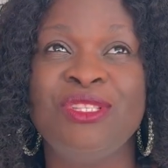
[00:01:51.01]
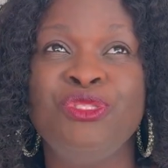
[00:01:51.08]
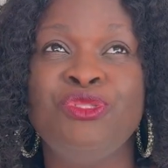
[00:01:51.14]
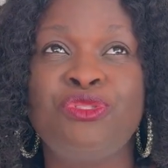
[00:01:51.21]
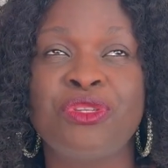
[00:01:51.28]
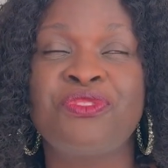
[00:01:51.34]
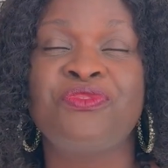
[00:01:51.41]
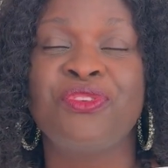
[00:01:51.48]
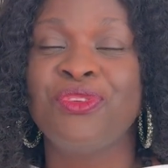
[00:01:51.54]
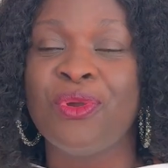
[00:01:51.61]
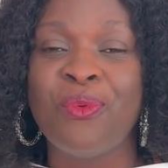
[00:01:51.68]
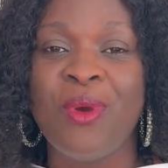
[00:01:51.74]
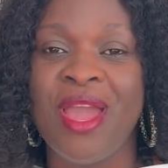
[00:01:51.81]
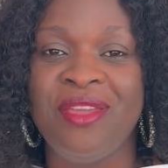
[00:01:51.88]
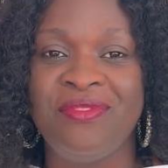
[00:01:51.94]
just for your
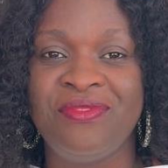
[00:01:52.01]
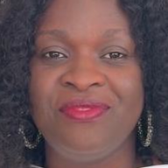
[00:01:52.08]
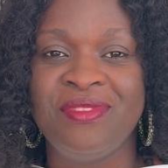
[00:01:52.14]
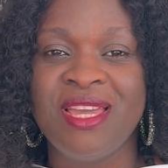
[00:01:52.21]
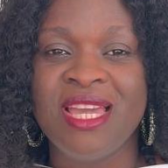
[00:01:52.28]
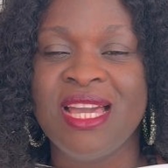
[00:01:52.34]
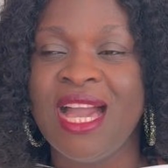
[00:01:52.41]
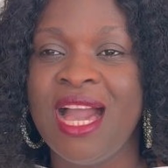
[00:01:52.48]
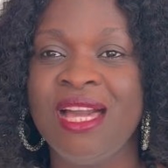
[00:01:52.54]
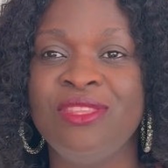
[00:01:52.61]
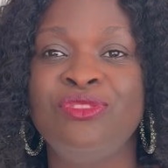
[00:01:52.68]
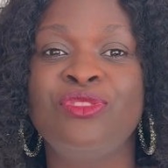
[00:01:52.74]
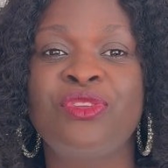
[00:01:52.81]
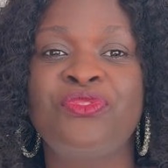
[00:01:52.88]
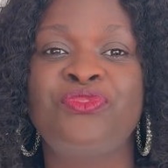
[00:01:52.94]
wife
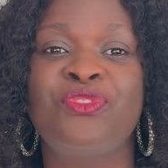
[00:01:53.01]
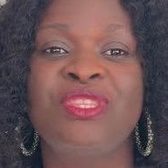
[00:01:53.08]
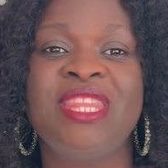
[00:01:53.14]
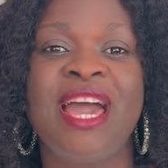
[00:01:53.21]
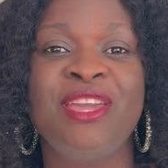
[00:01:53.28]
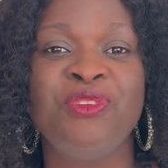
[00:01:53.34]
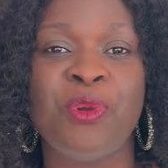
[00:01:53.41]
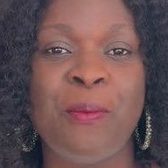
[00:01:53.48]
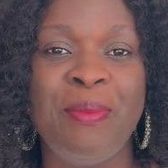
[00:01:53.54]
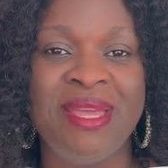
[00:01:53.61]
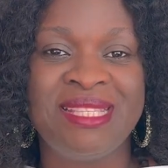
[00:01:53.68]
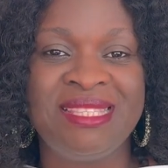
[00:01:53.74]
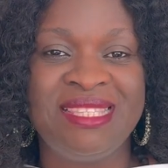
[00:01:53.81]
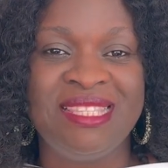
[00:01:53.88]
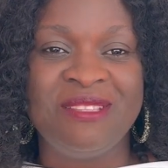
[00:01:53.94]
and not for that your
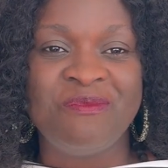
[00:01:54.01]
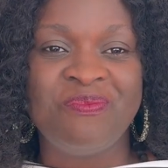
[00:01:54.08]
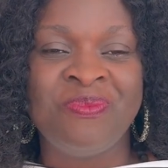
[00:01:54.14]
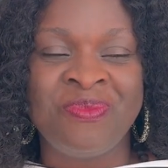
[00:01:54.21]
bestie.